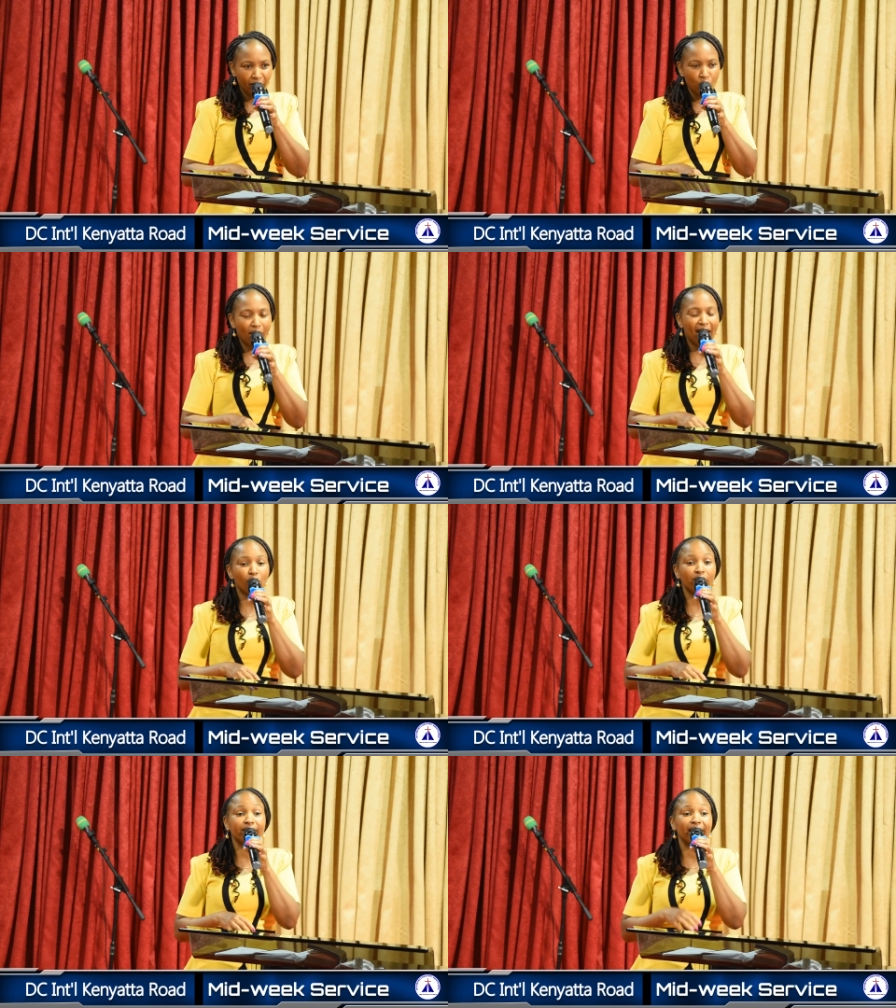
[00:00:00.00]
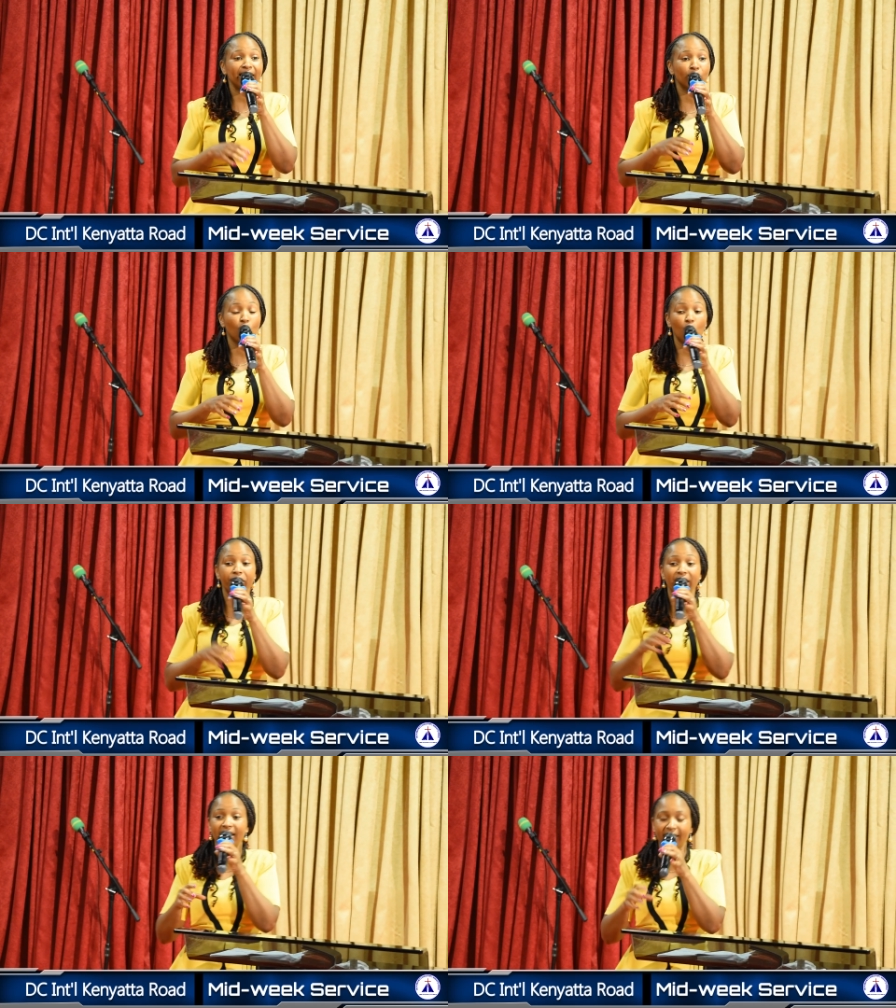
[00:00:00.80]
You cannot let go
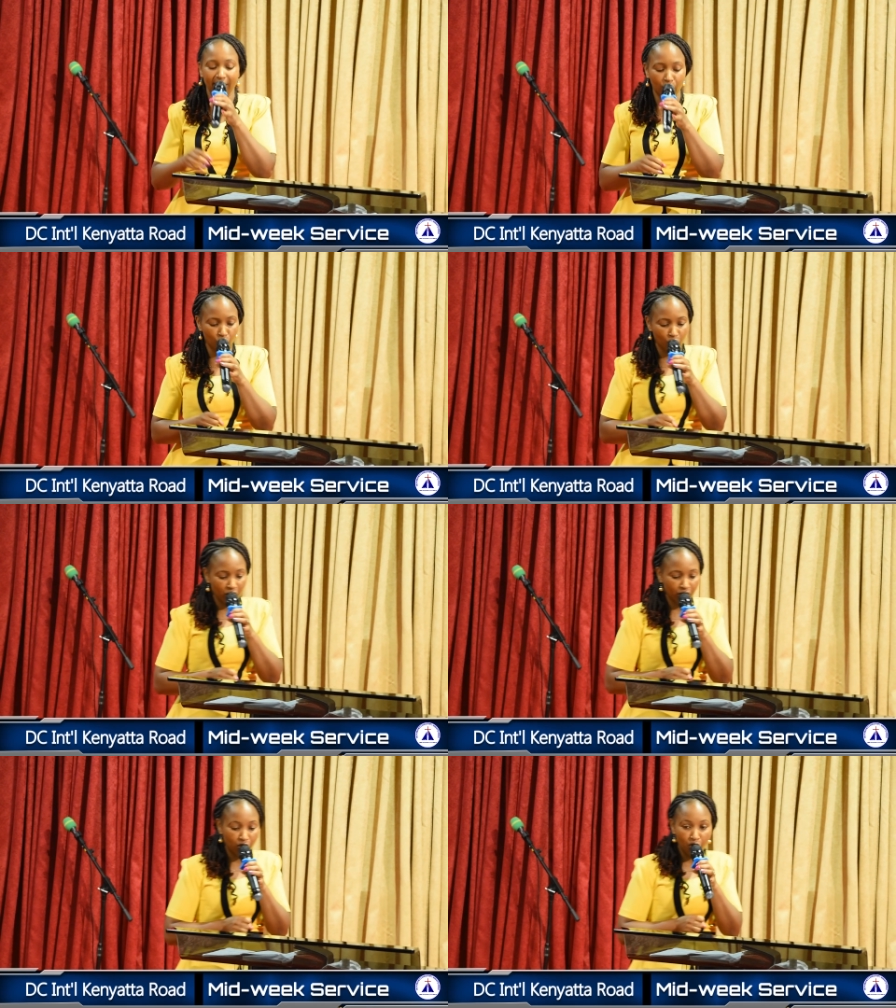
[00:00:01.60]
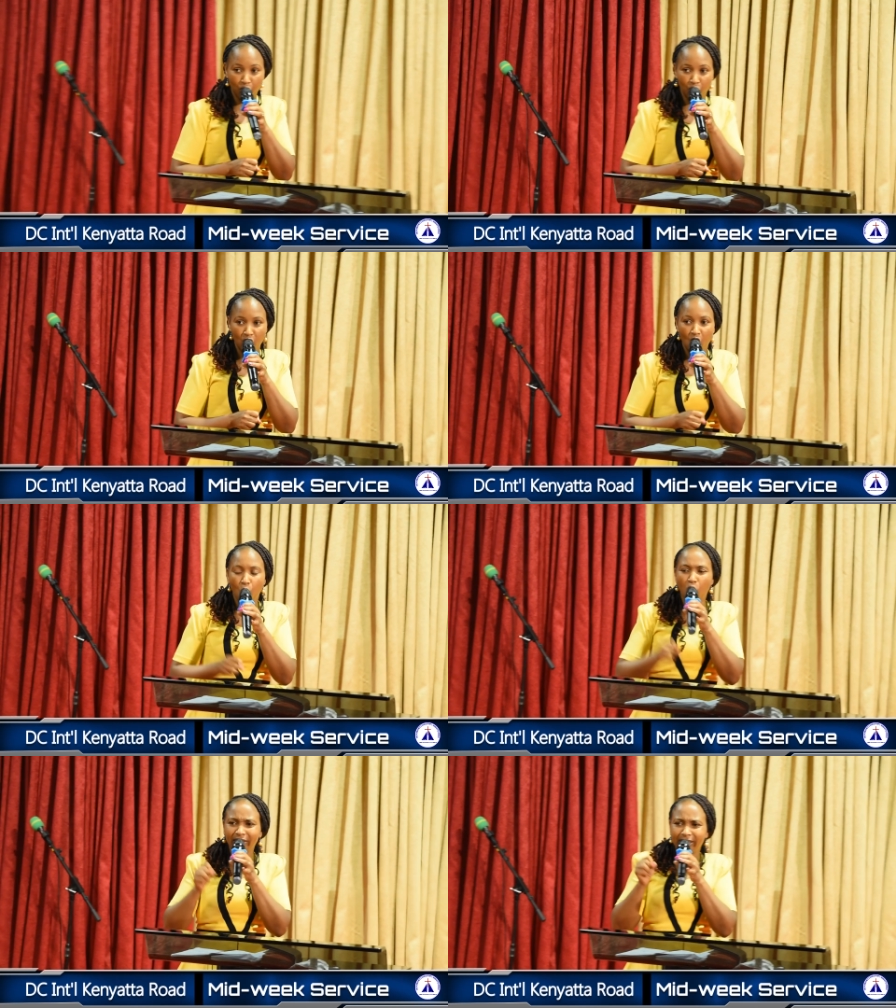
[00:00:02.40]
things that you don't know.
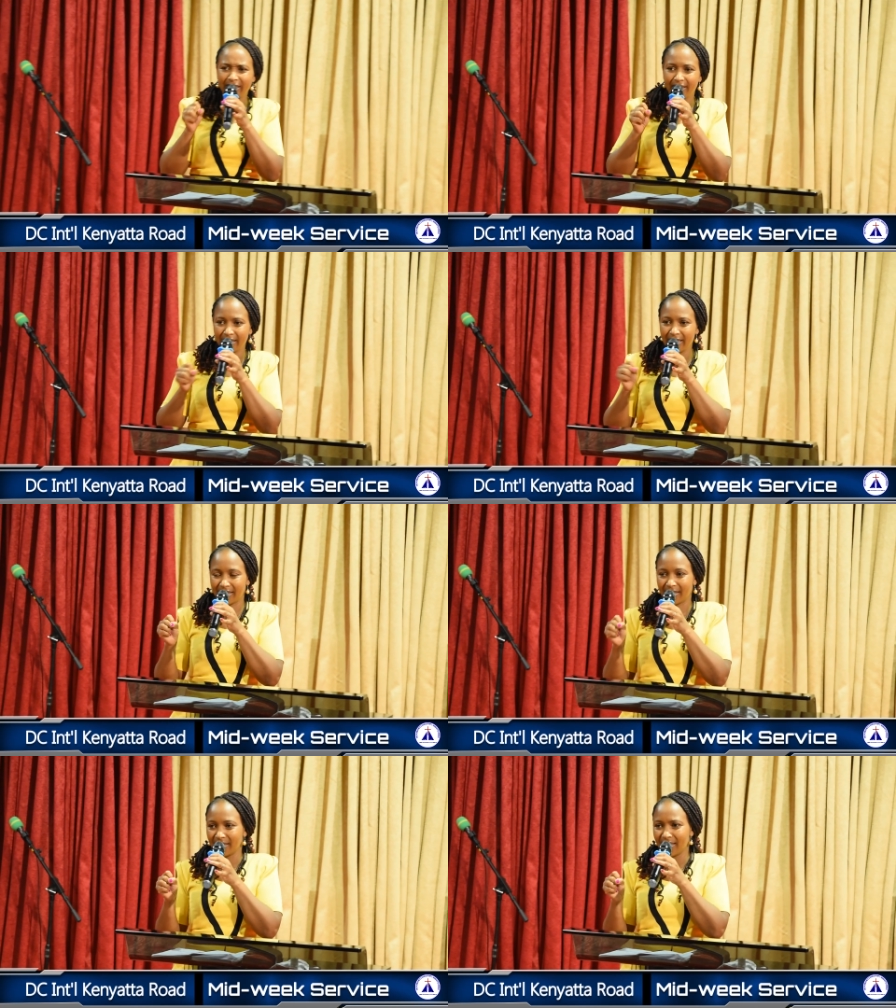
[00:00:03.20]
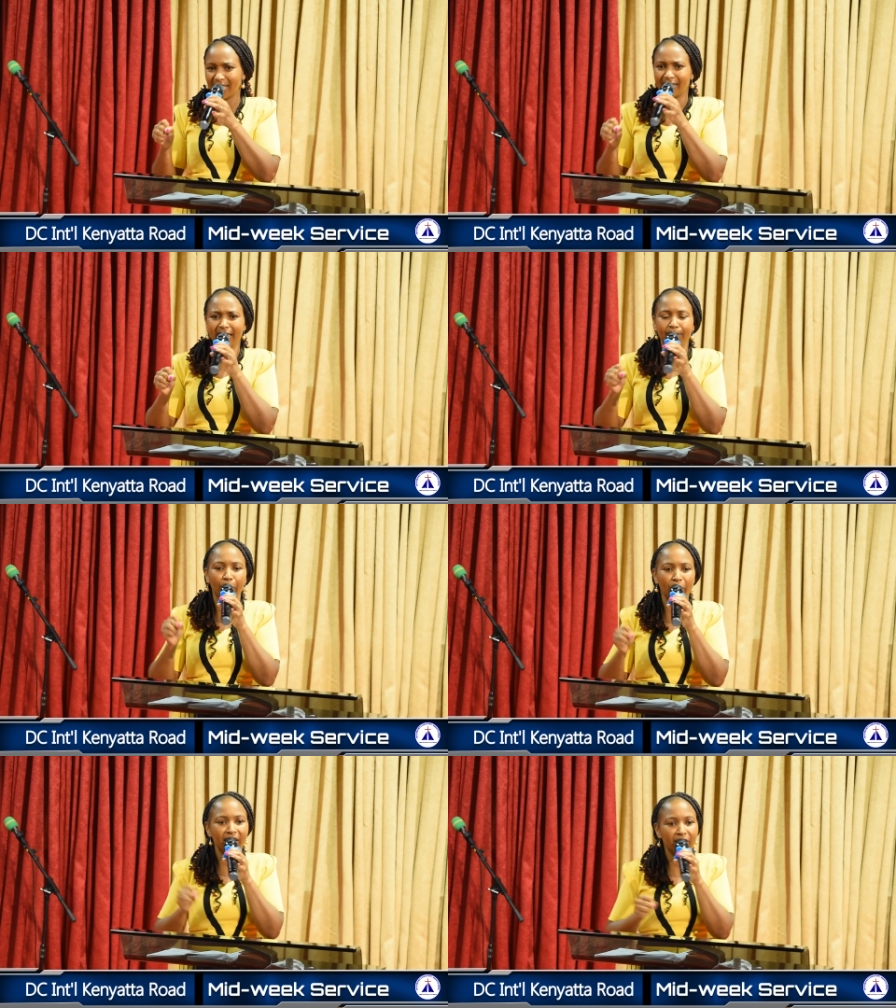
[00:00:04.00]
What is it that is
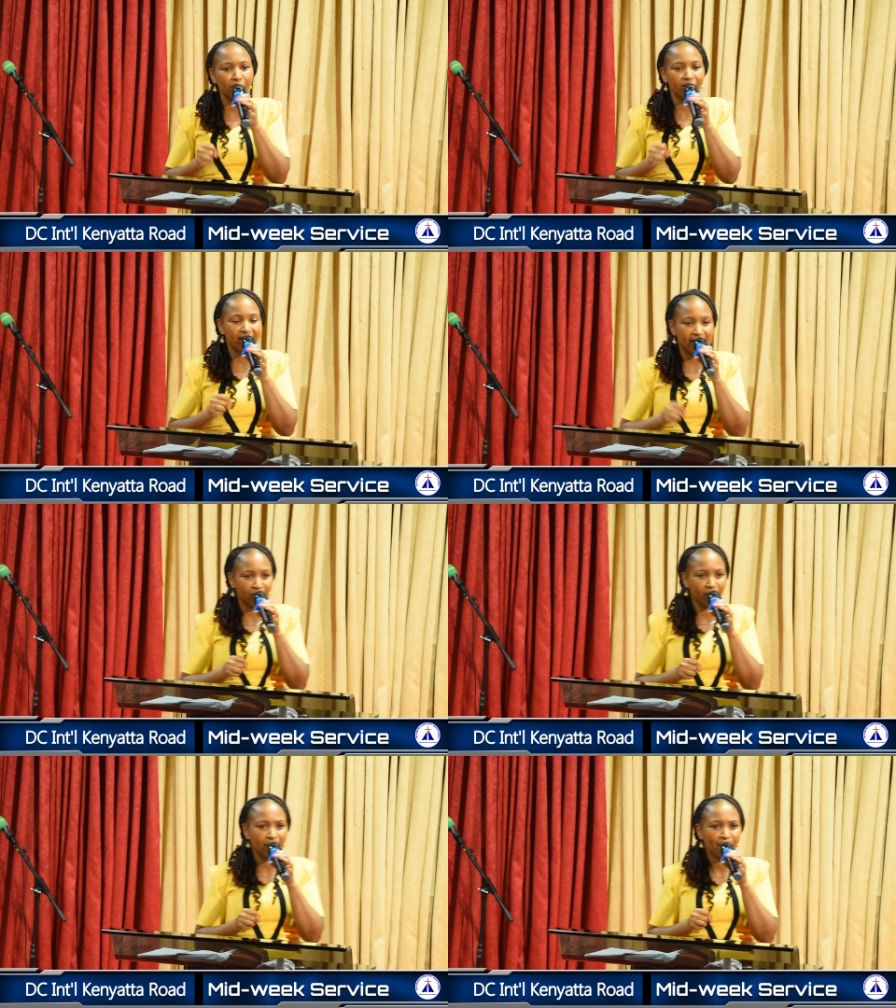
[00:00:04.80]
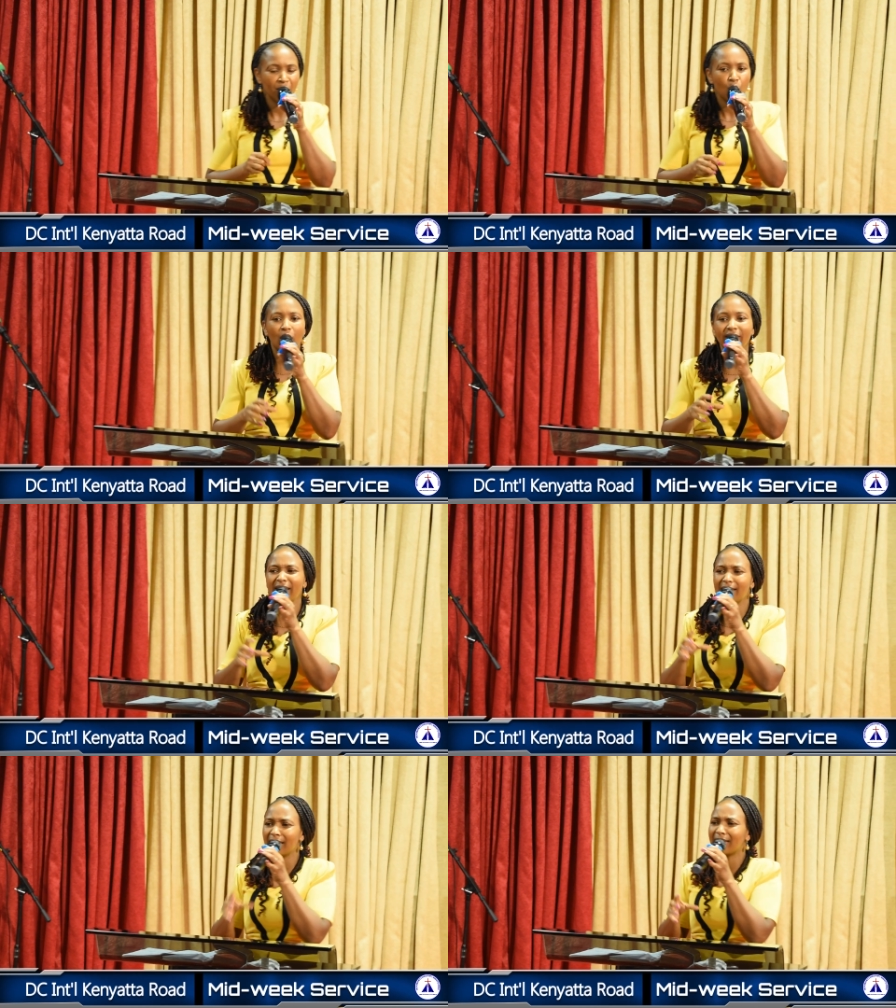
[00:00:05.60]
pulling you down? What
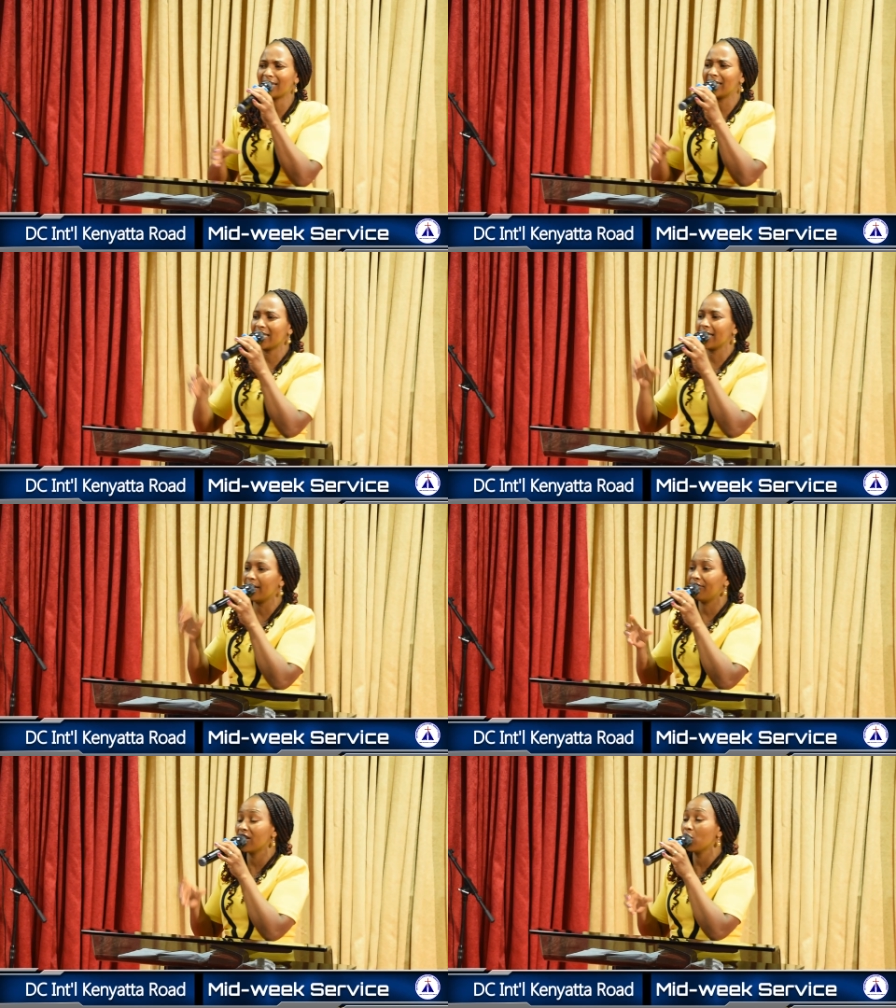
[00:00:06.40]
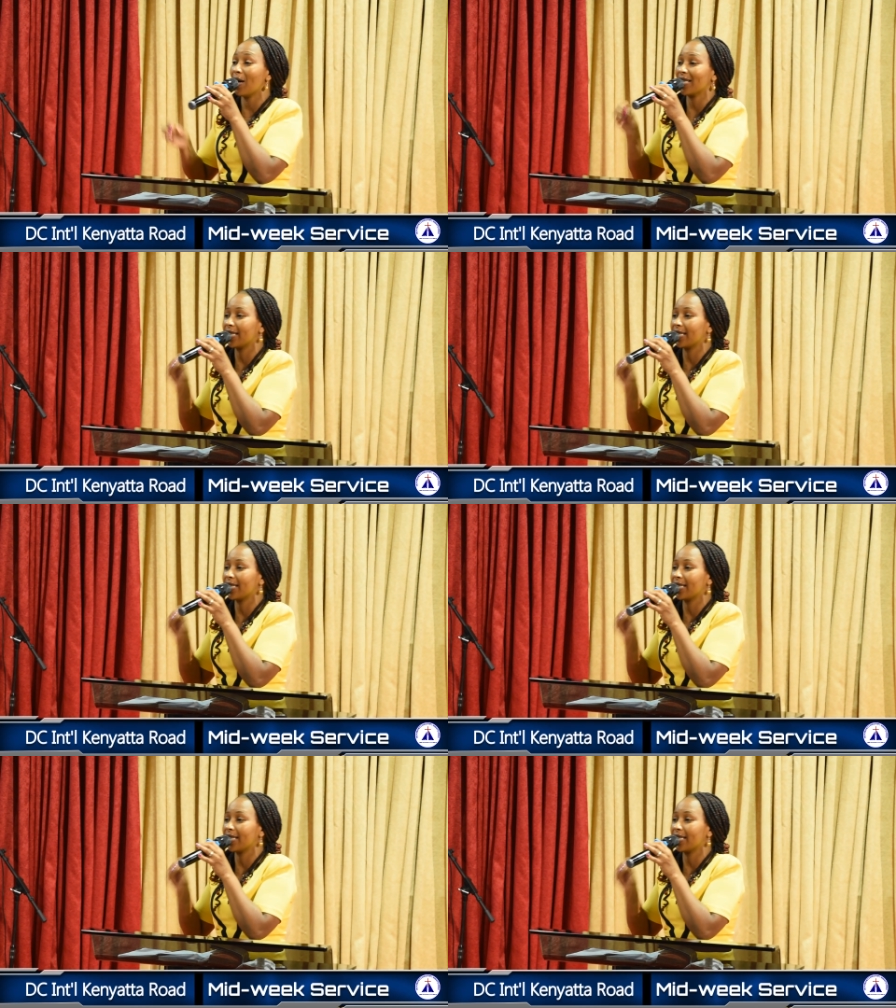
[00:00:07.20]
is it that is giving you a